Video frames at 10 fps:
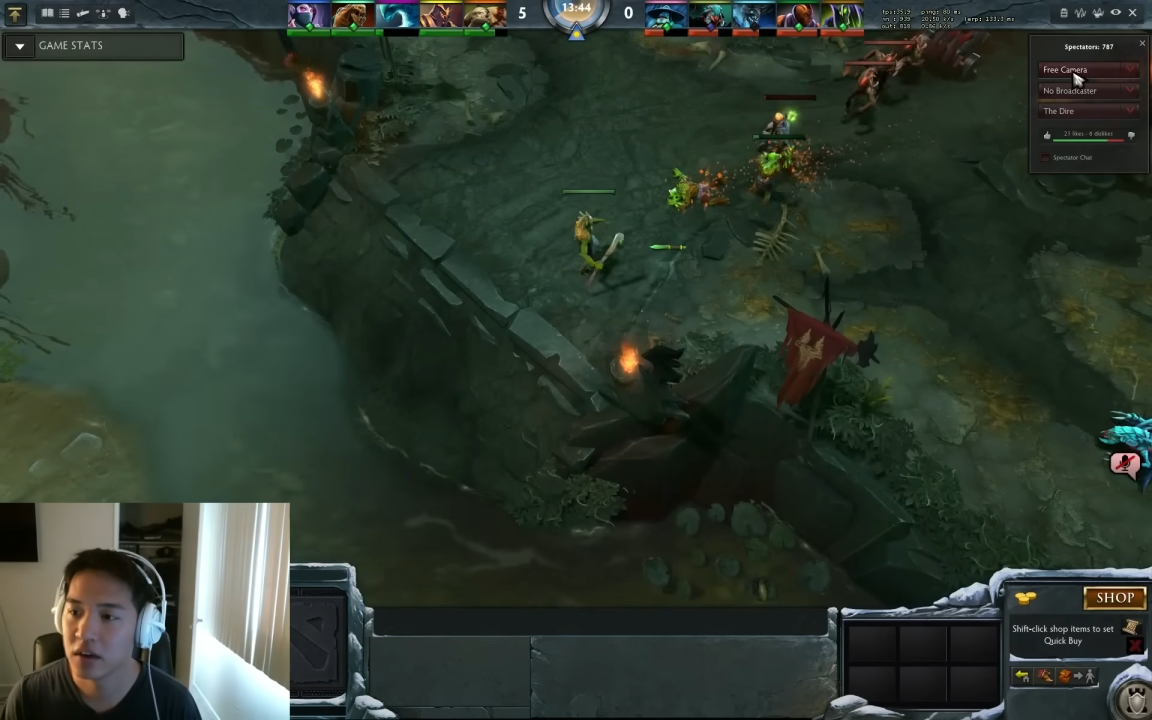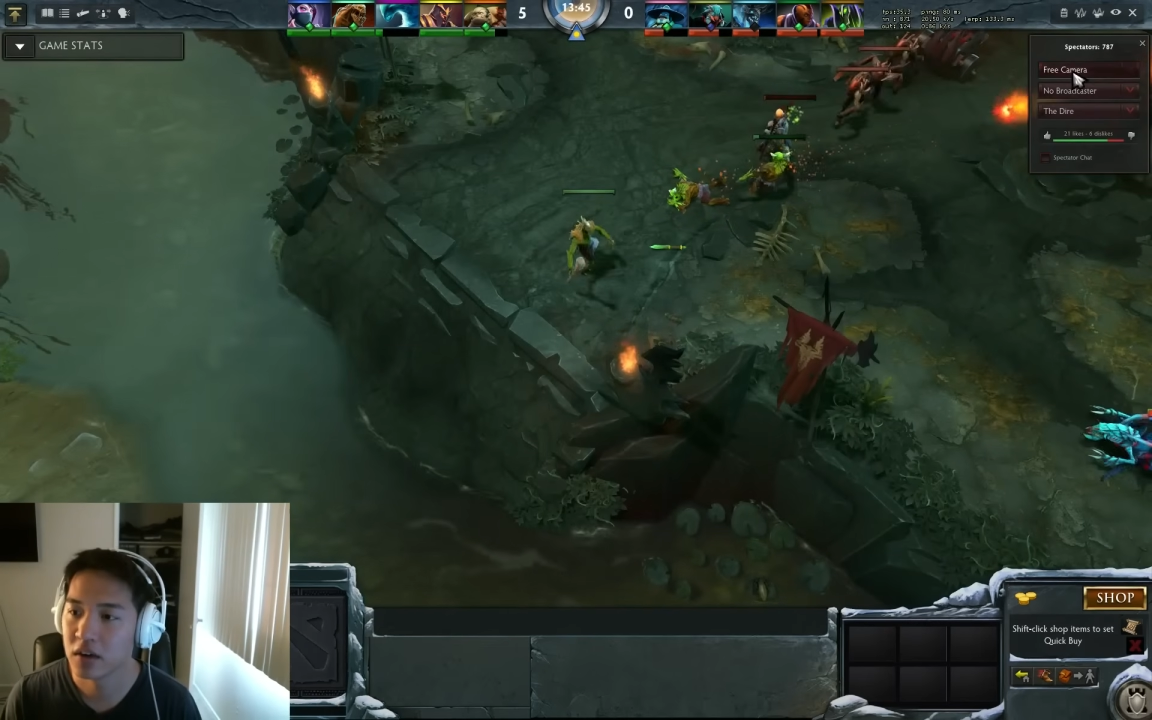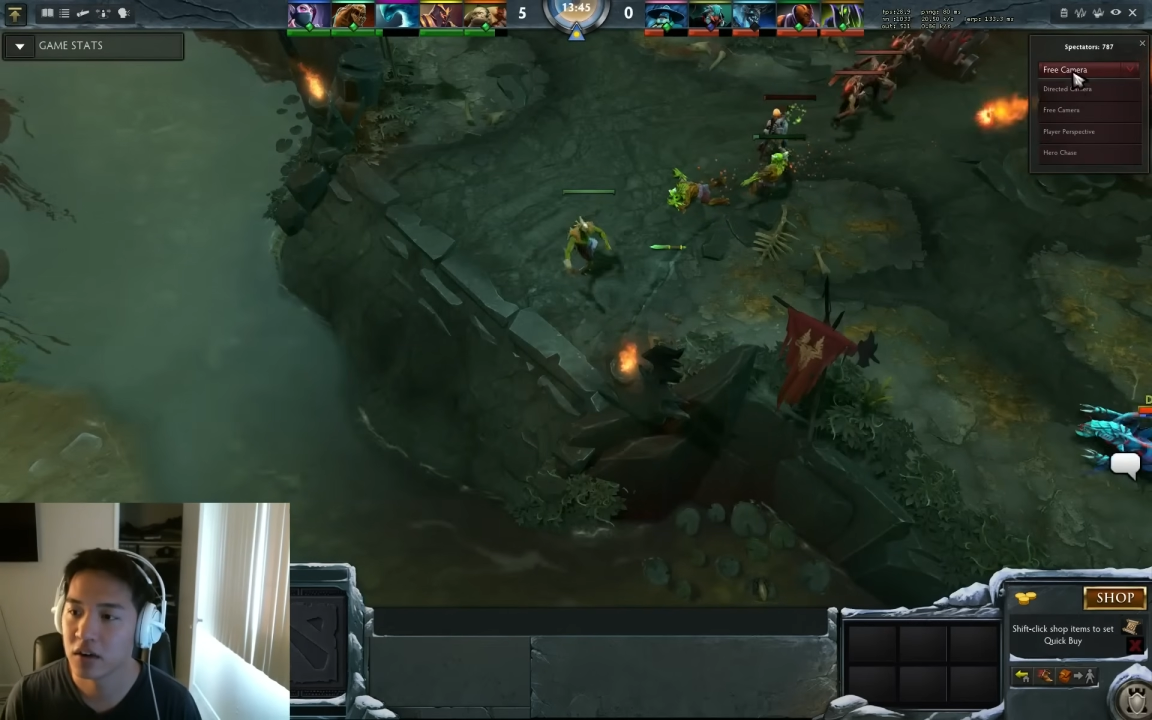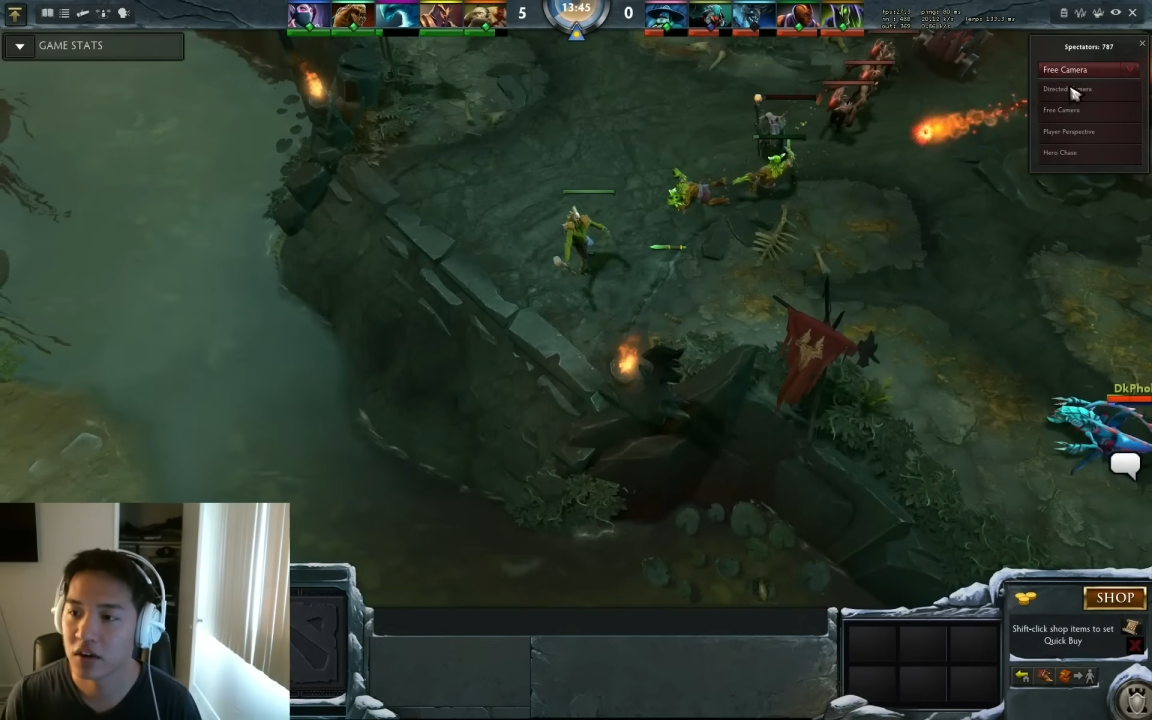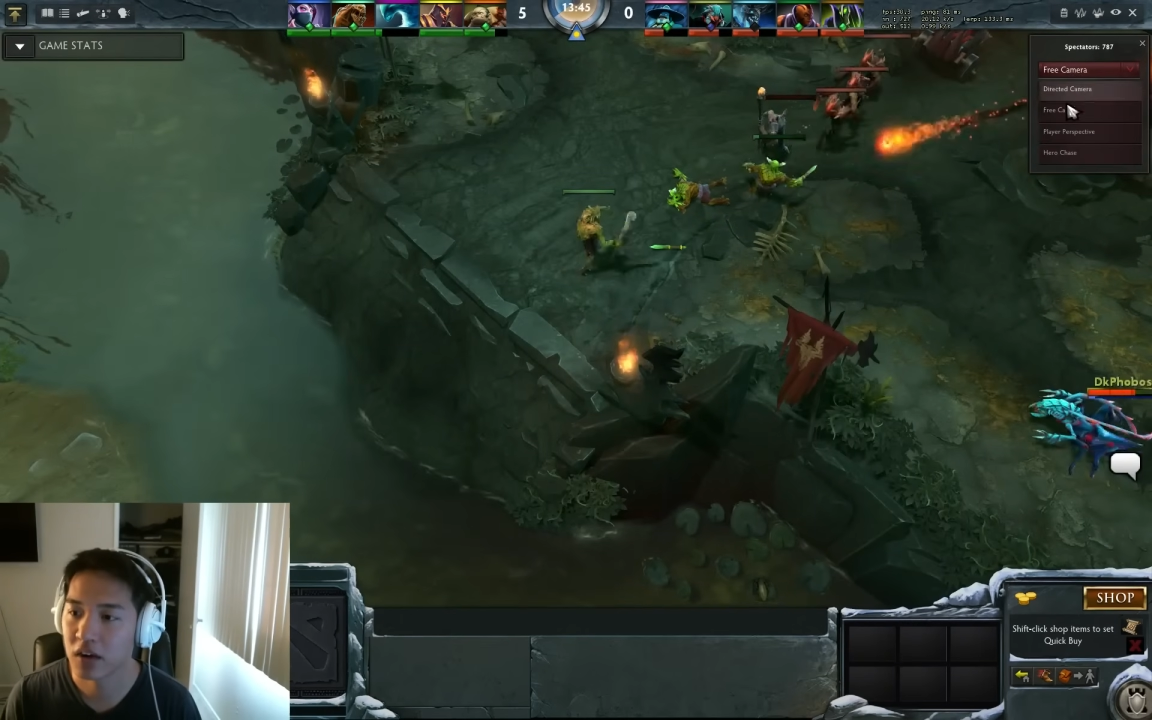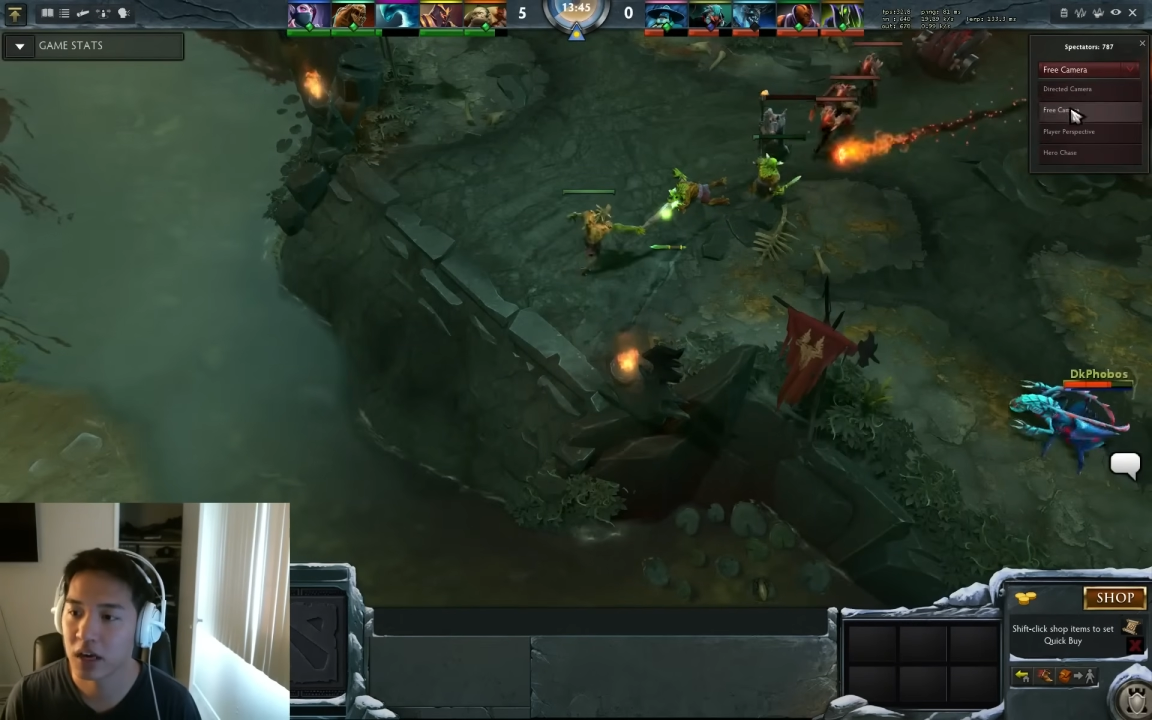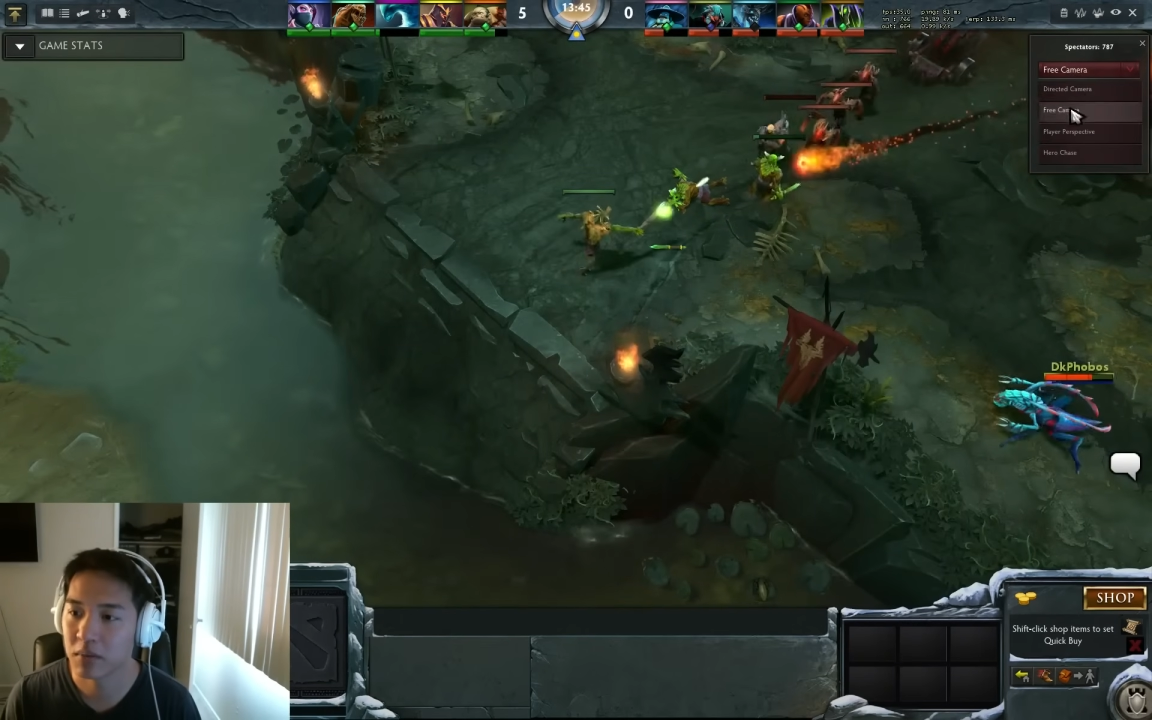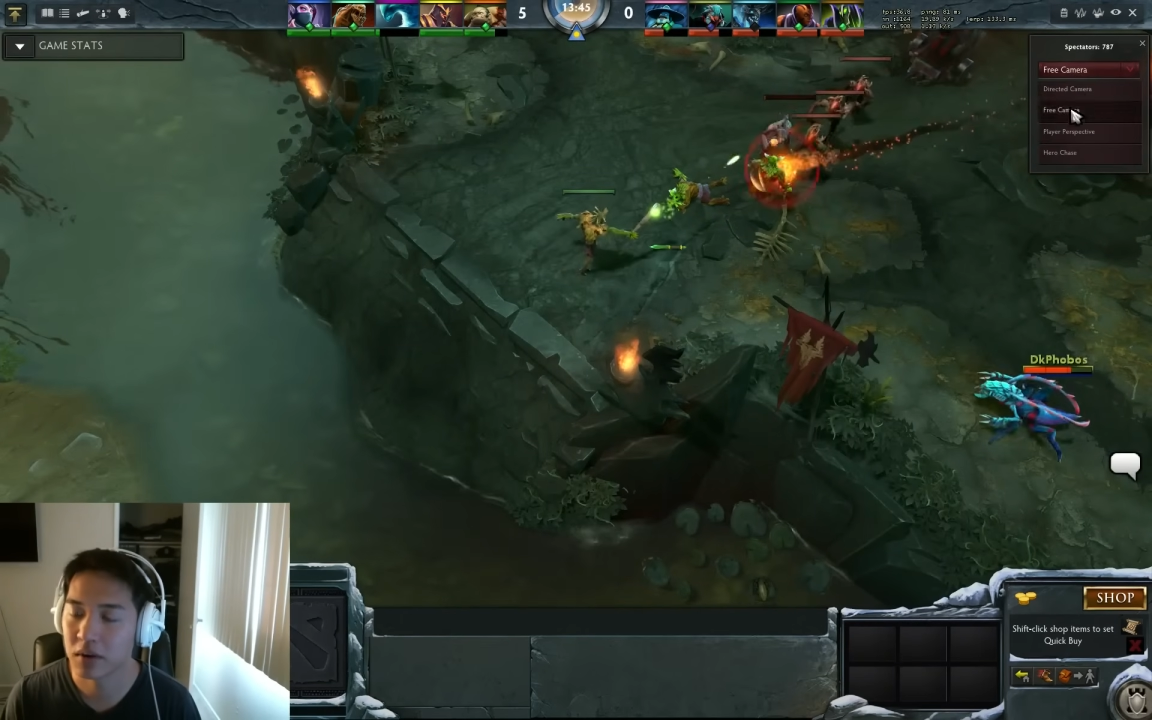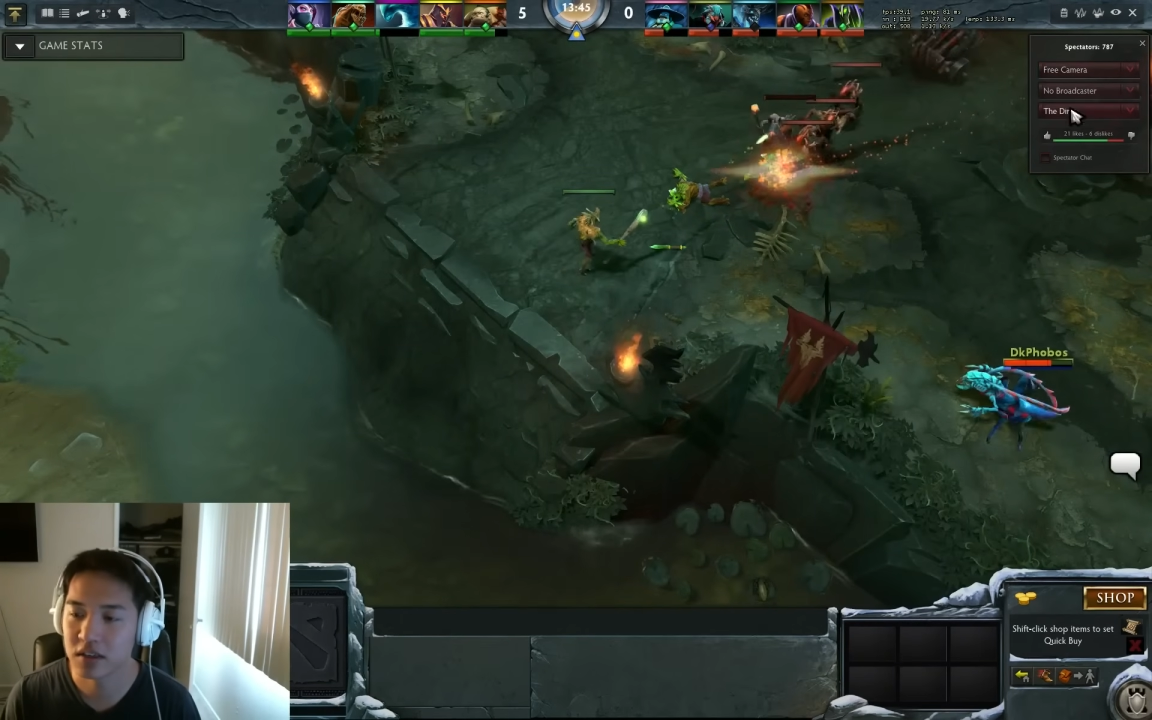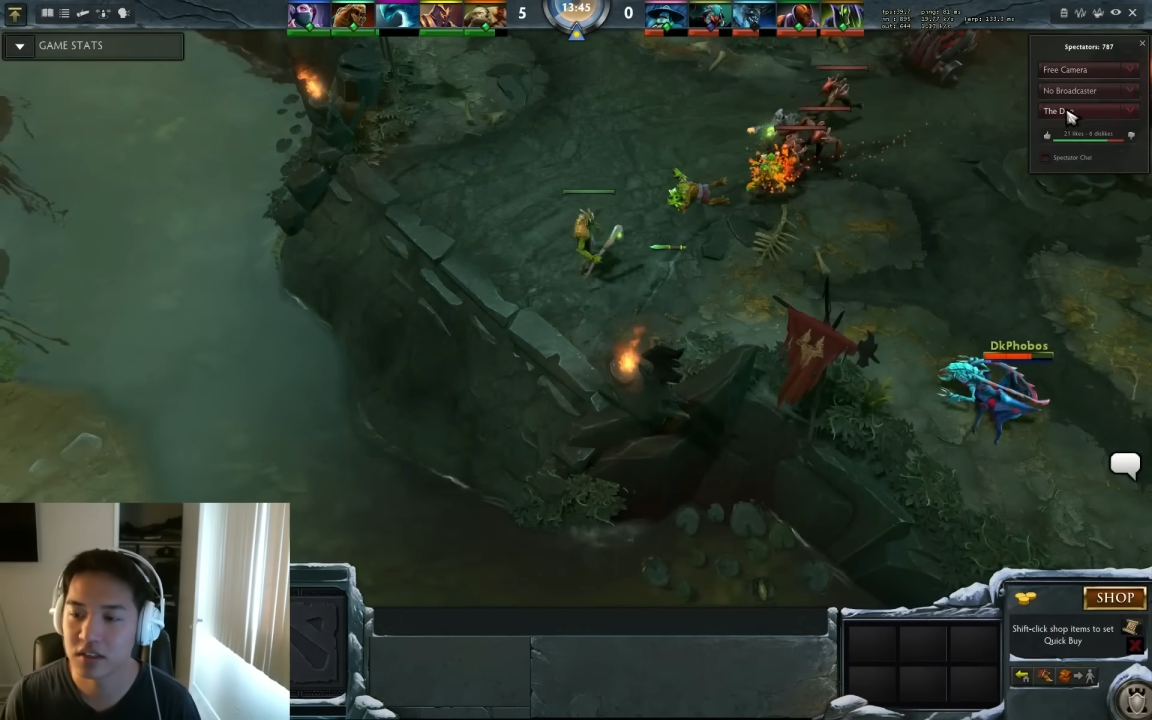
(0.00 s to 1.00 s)
your
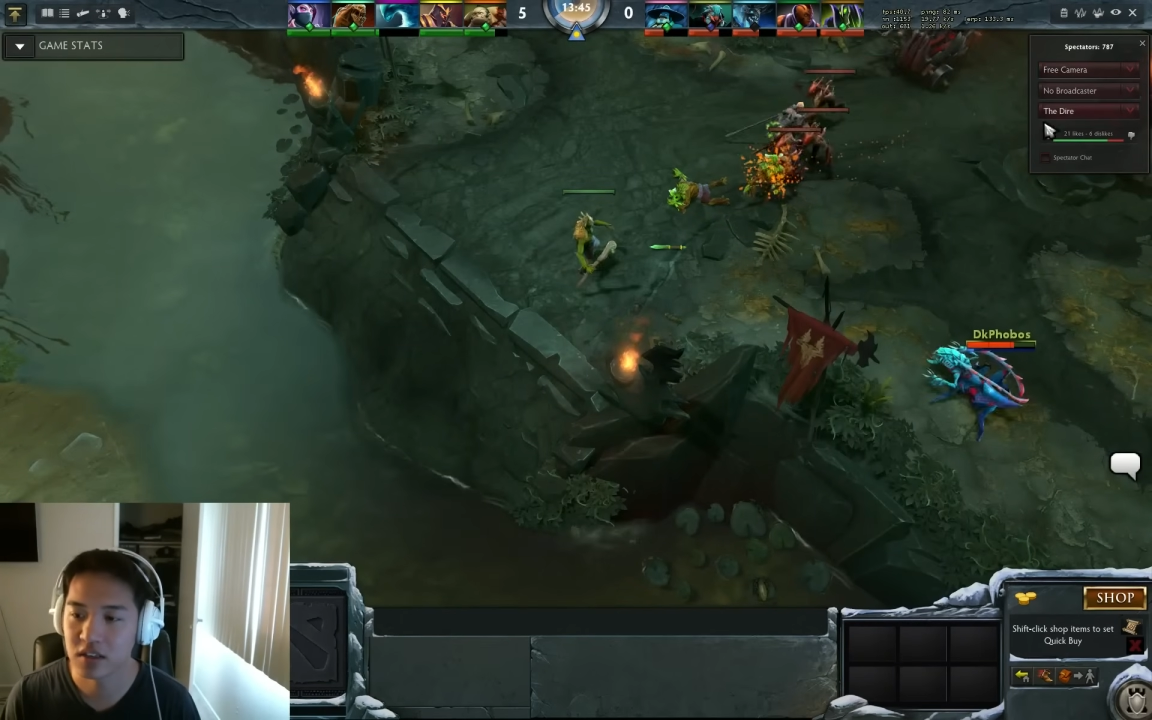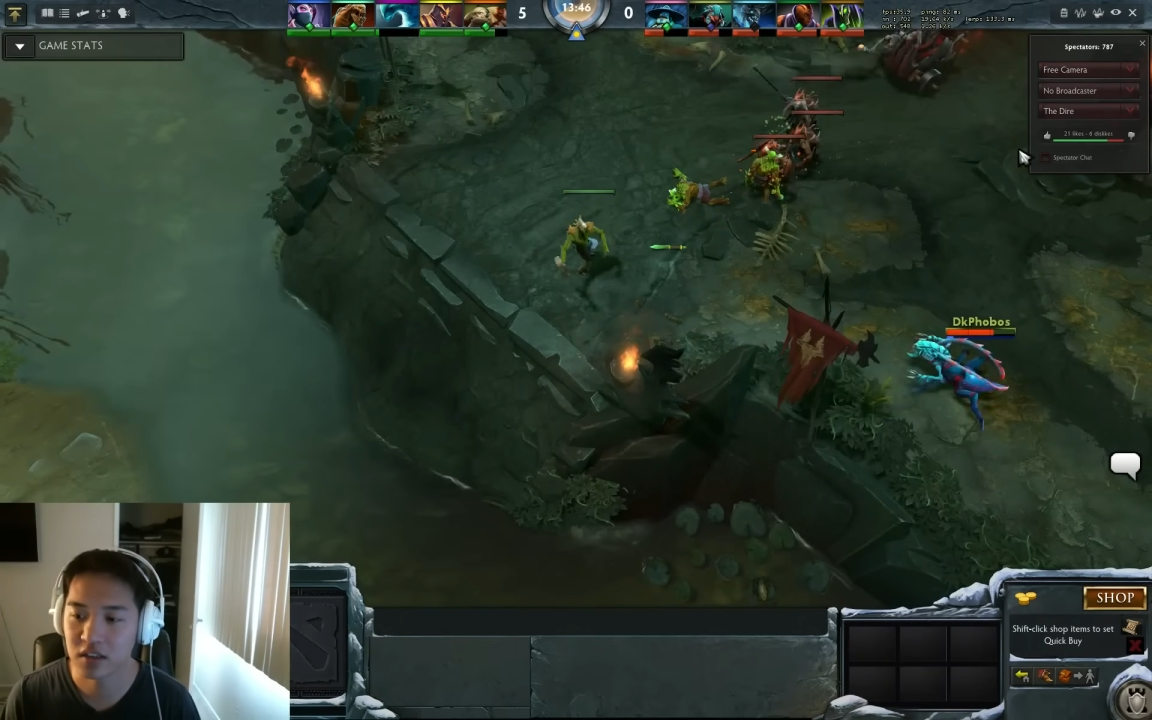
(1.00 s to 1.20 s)
camera isn't